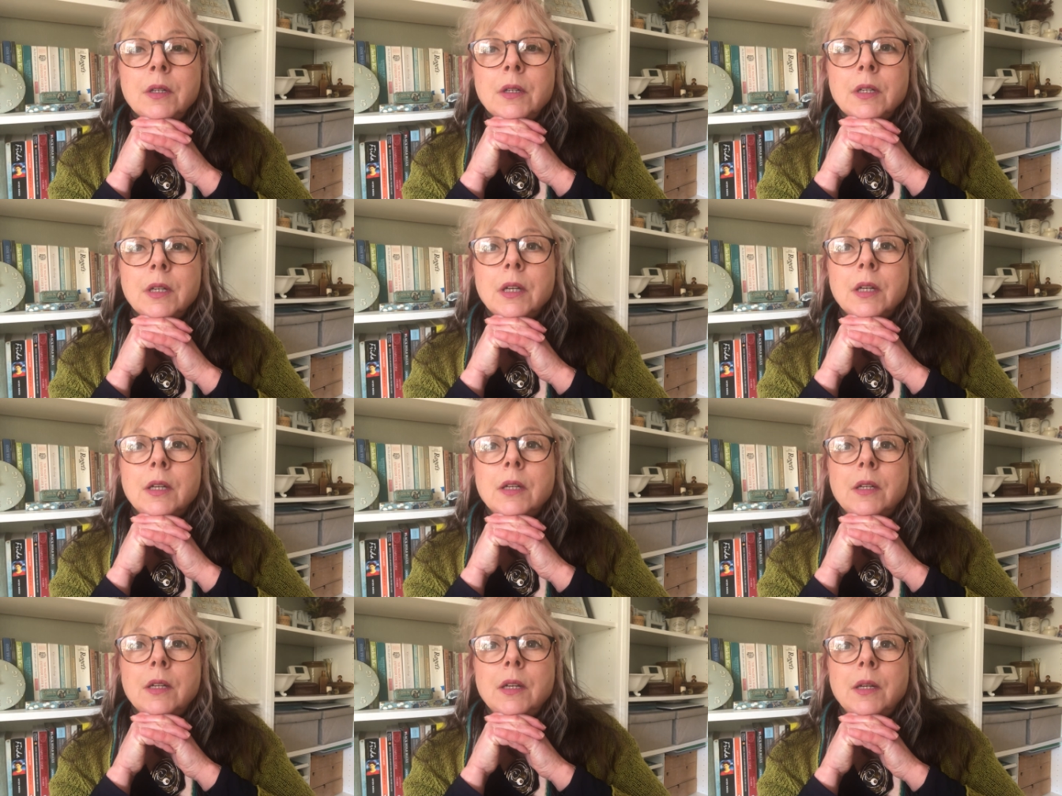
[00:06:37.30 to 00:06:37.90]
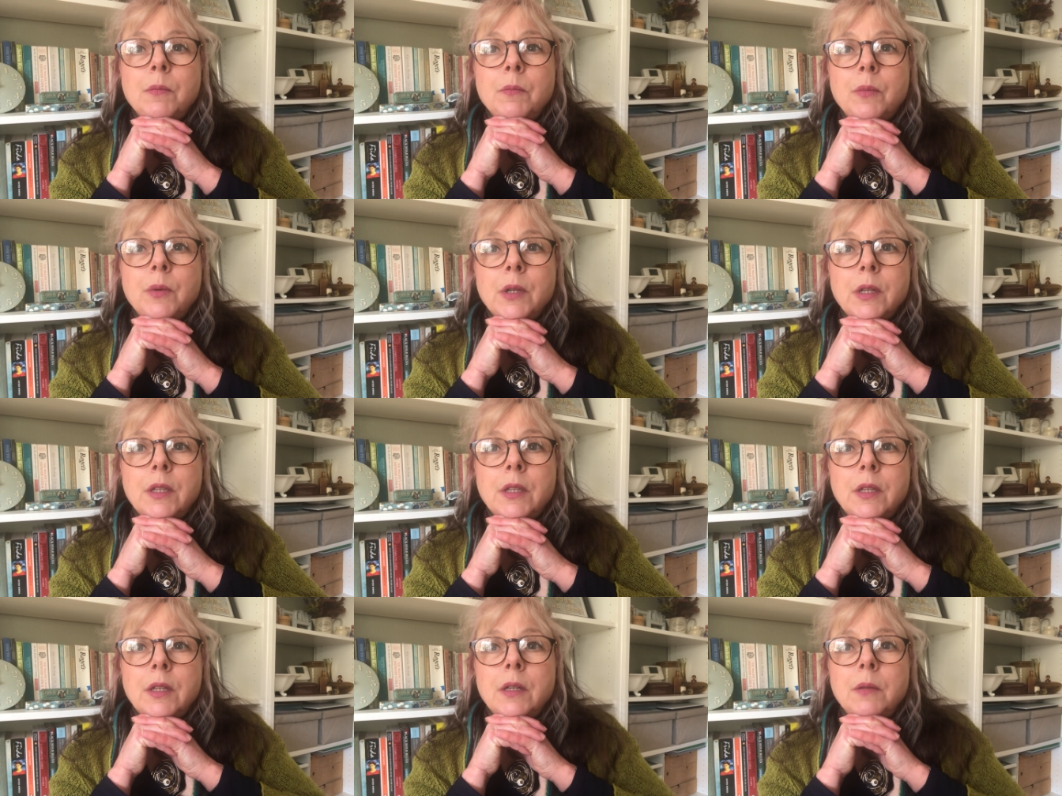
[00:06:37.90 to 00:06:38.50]
Take a deep
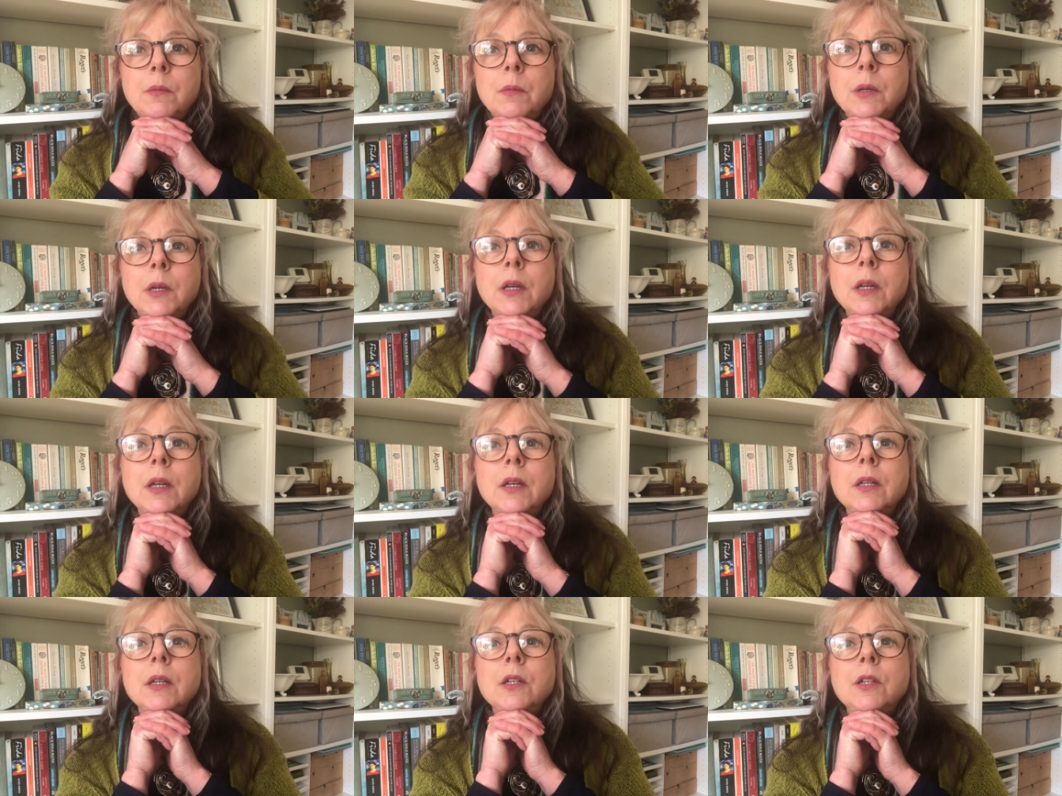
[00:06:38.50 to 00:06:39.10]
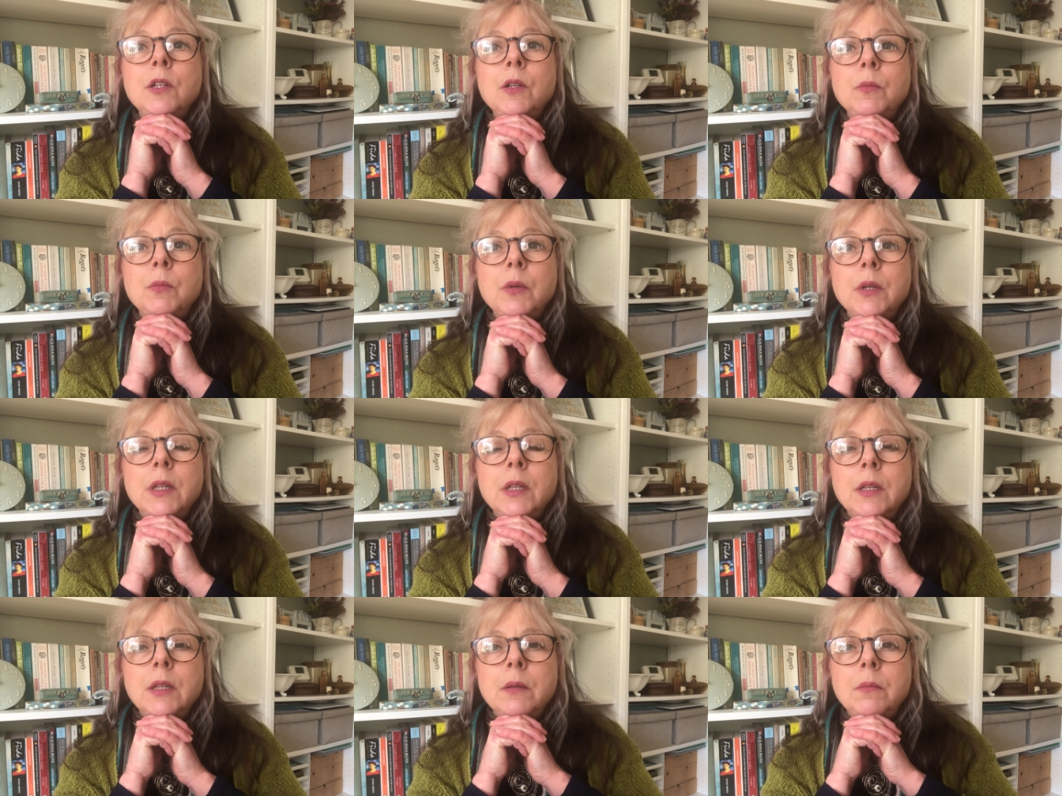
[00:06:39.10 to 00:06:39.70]
breath in and as you
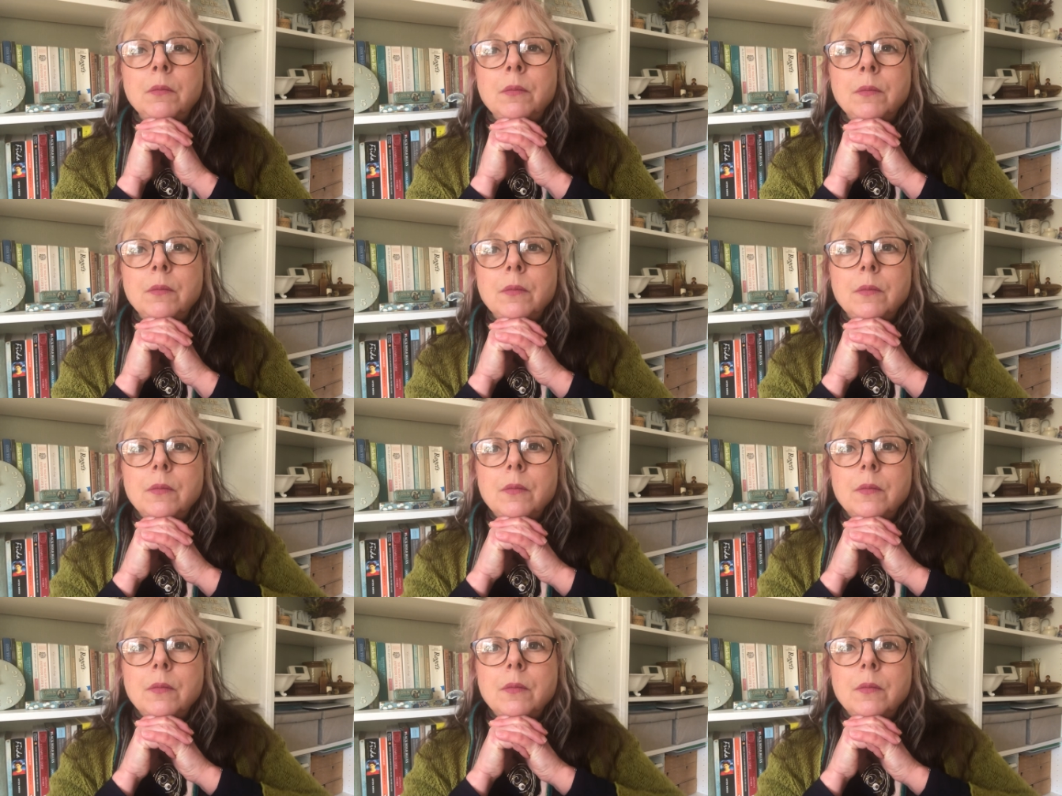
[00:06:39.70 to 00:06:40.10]
breathe in